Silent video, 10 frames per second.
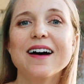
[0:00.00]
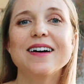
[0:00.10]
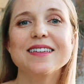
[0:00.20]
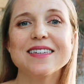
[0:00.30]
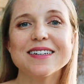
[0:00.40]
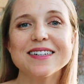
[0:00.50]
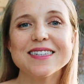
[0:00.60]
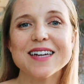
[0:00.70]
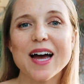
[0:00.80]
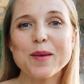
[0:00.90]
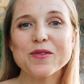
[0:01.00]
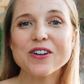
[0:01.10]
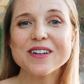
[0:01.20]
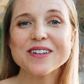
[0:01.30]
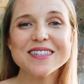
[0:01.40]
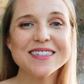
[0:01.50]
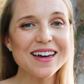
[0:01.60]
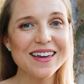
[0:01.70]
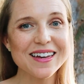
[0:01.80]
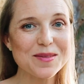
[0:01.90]
until it's time for your
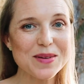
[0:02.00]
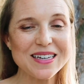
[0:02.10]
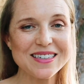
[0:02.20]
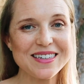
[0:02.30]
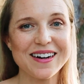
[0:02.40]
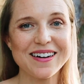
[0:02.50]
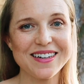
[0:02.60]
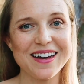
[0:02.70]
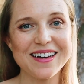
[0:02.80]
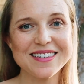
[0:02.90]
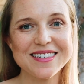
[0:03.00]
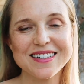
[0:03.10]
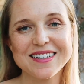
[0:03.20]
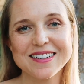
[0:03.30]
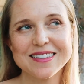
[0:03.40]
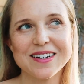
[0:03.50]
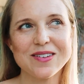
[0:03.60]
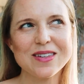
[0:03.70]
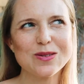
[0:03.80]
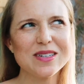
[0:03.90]
second PCR test. So
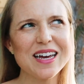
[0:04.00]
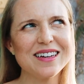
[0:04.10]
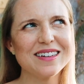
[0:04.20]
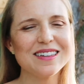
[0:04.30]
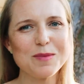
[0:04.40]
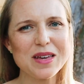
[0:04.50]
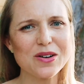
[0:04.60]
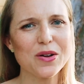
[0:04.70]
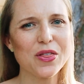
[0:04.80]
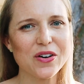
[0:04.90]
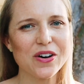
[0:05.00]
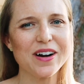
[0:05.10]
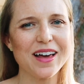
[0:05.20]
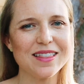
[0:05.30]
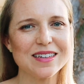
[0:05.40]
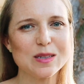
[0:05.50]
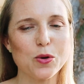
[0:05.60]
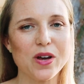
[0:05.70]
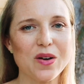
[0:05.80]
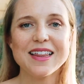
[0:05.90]
this would technically be your 3rd at this
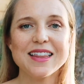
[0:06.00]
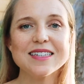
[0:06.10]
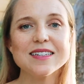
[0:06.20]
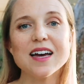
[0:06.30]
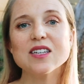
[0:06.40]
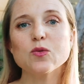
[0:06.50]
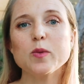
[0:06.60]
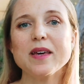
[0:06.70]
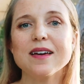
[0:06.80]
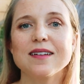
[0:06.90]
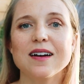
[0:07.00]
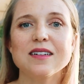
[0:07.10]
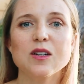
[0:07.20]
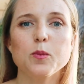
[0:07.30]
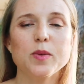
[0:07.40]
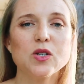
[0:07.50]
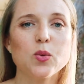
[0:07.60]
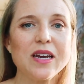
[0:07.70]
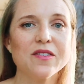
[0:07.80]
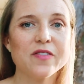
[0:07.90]
point. This test will be conducted
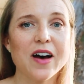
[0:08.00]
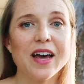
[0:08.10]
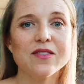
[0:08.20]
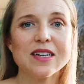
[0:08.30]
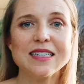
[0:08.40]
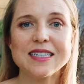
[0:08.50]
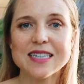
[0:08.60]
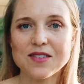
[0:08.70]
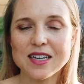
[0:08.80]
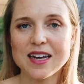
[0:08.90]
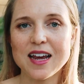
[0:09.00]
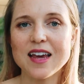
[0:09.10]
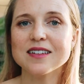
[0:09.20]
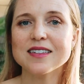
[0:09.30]
between 5 and 7 days